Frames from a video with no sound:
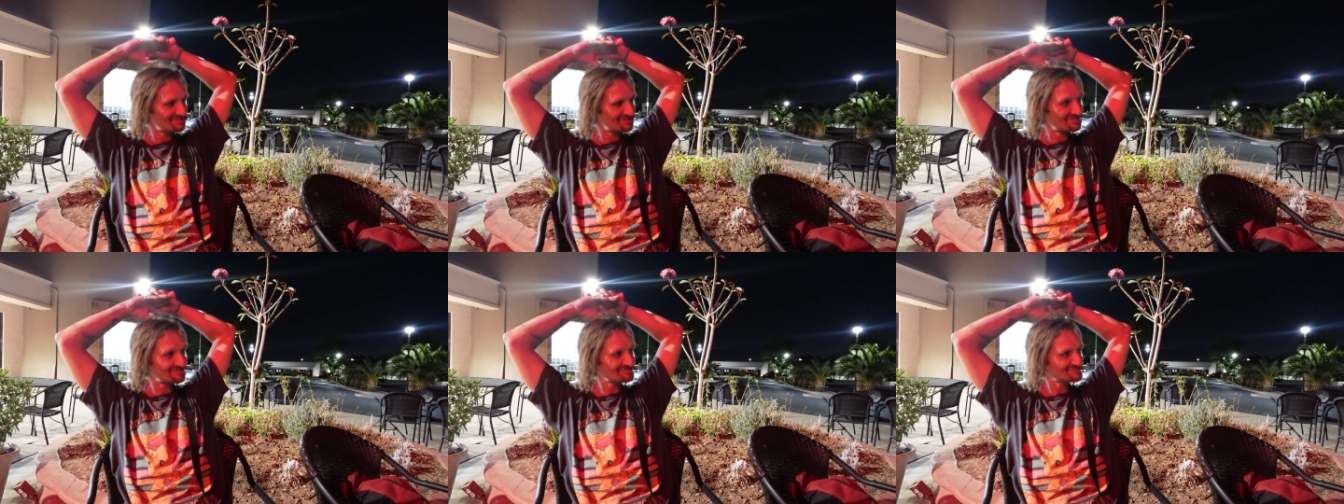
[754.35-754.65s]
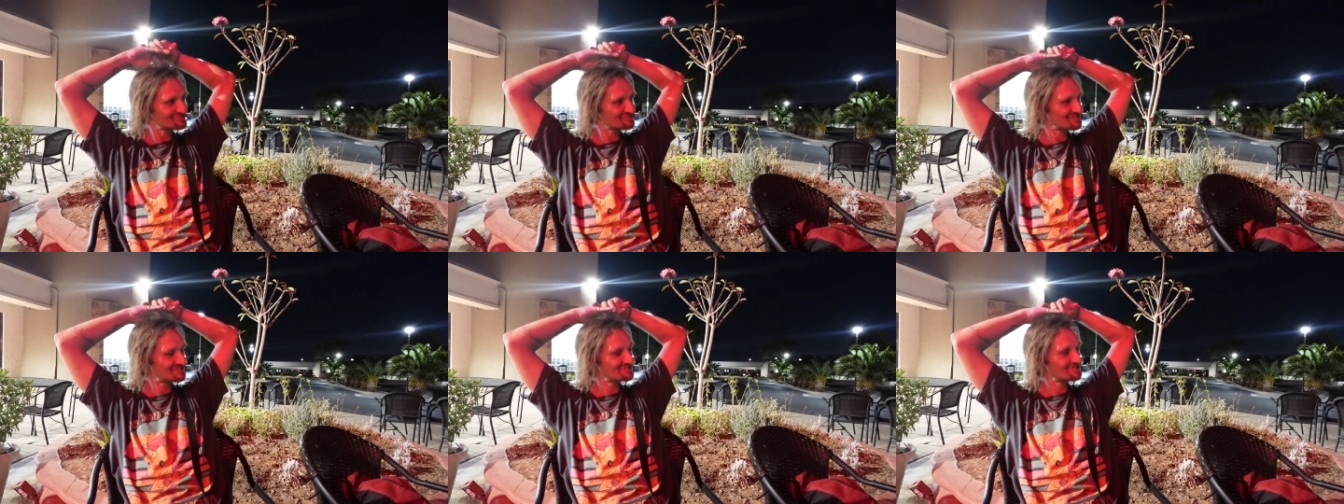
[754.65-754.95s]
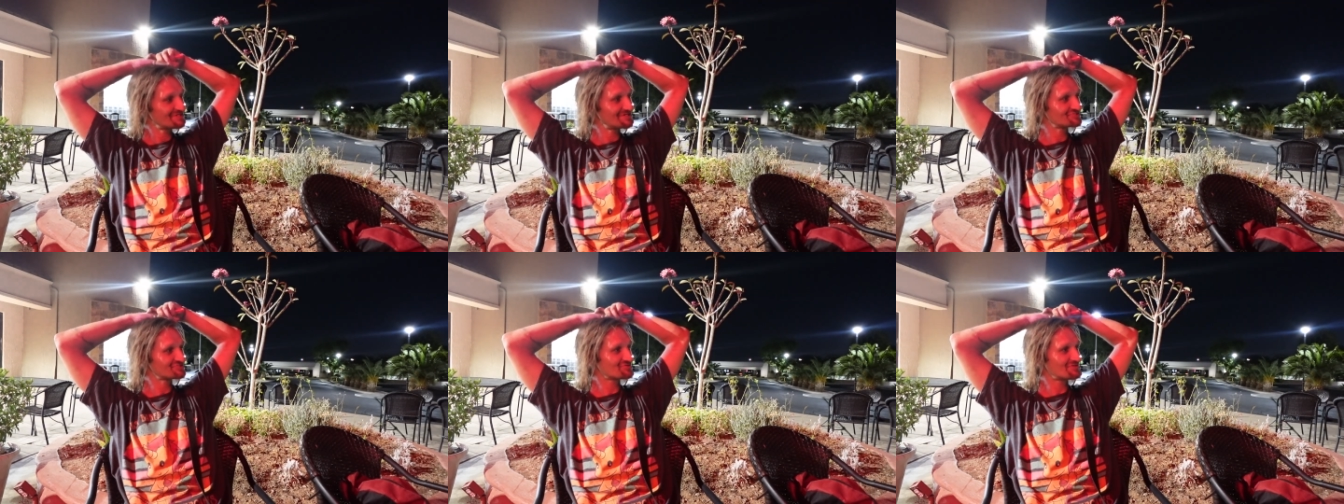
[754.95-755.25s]
You know,
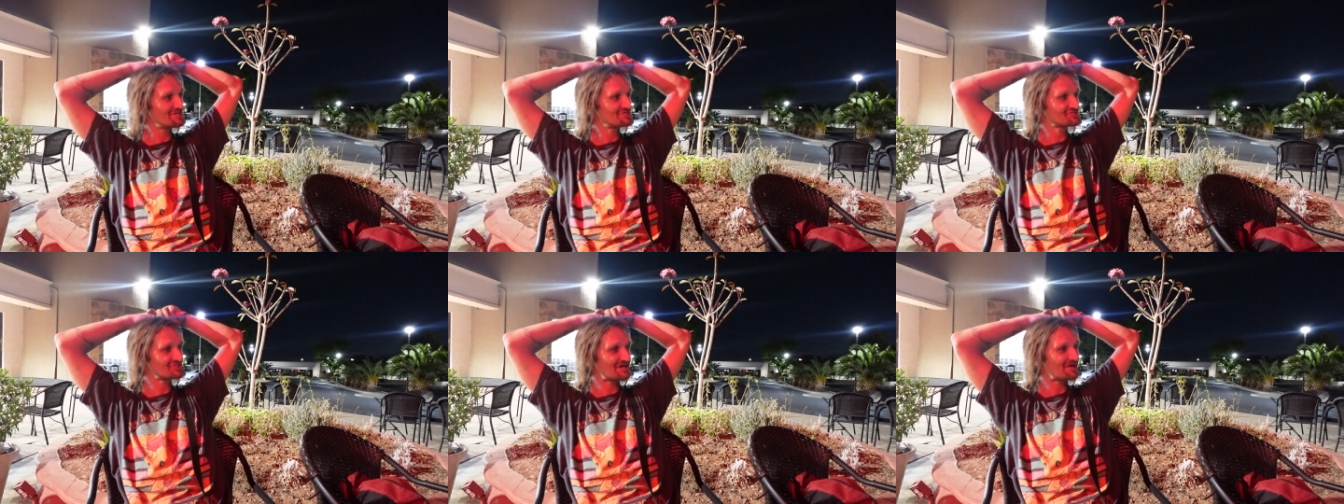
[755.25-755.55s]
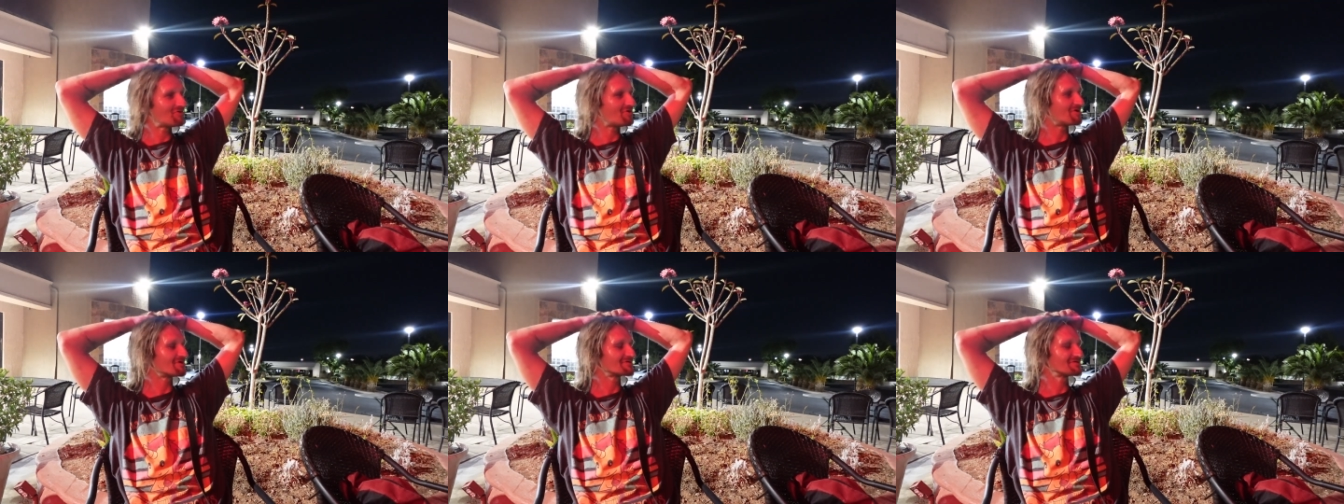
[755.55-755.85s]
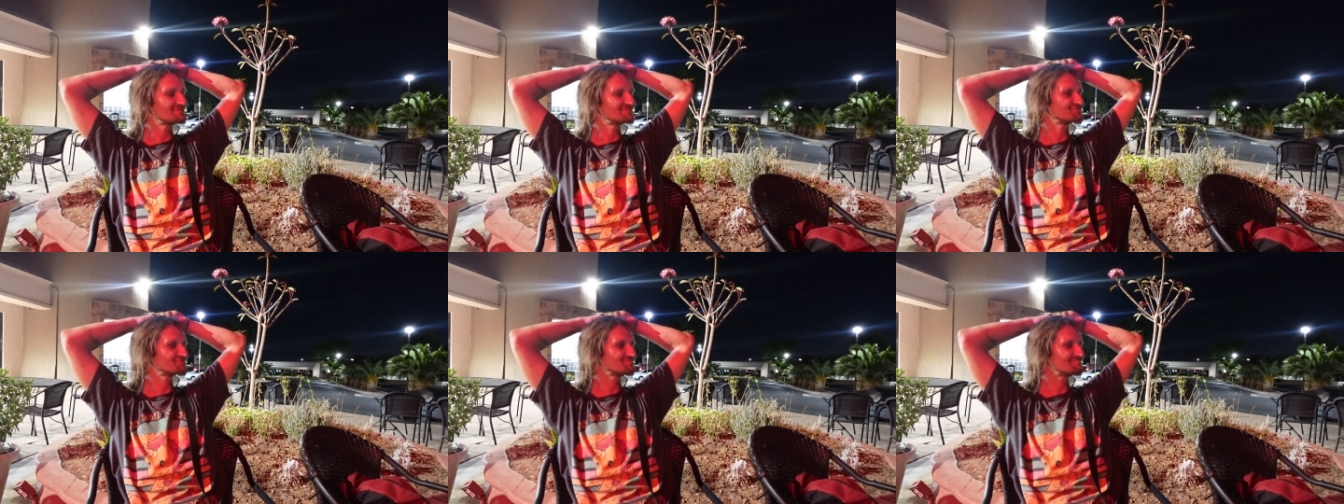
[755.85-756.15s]
it's crazy how hard
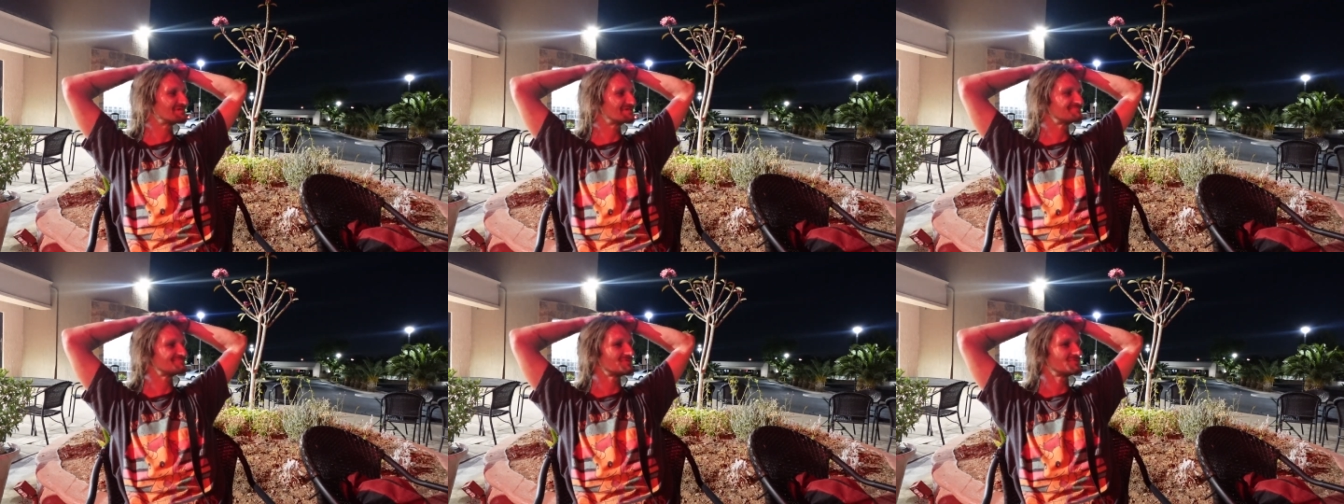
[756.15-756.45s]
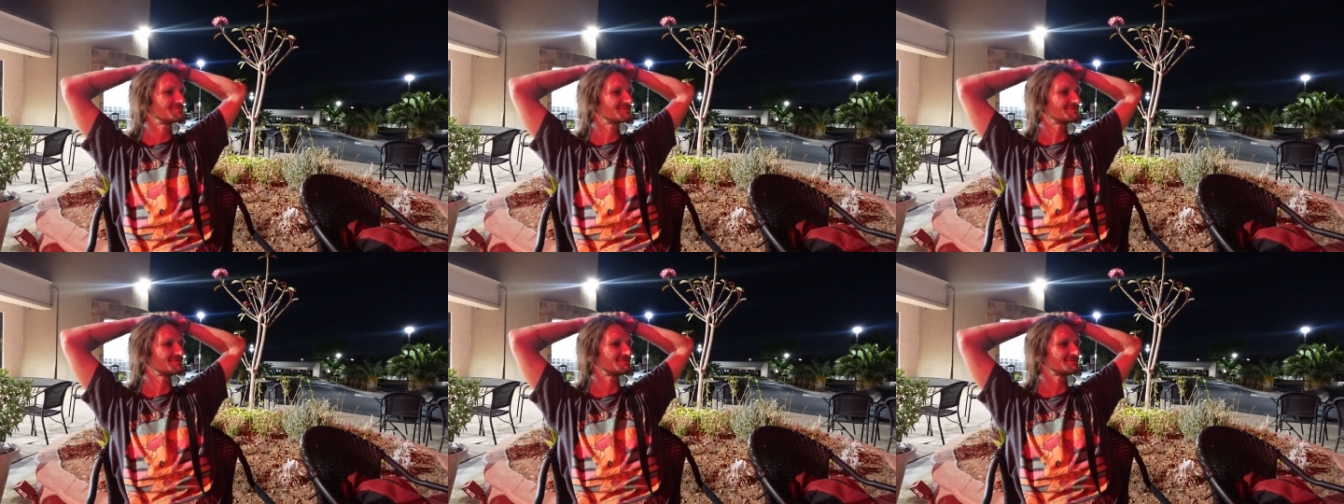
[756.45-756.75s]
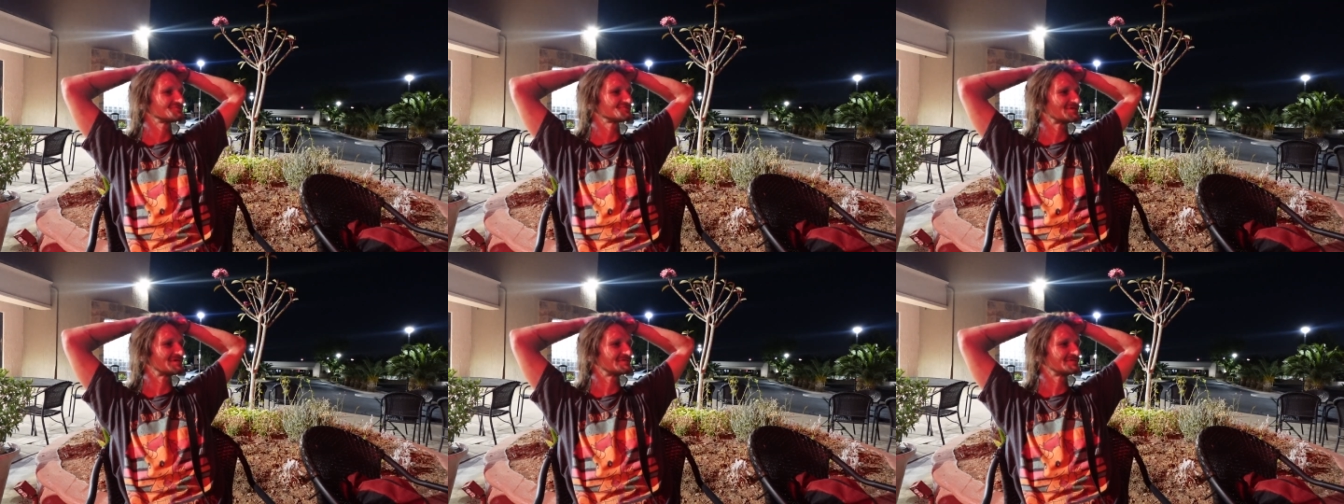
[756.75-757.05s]
it is to make phone
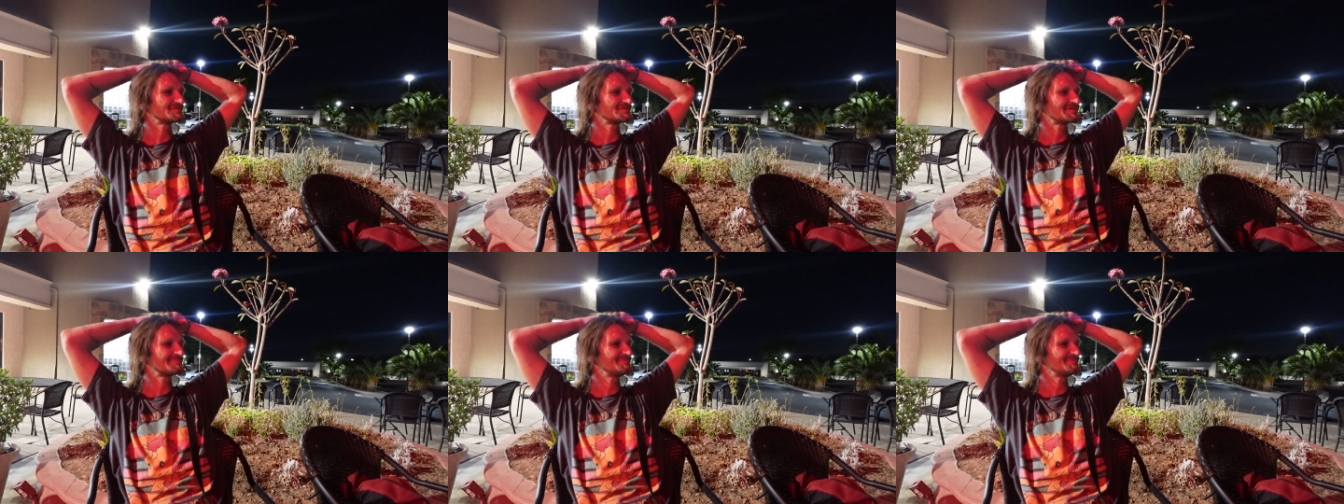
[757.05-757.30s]
calls out here.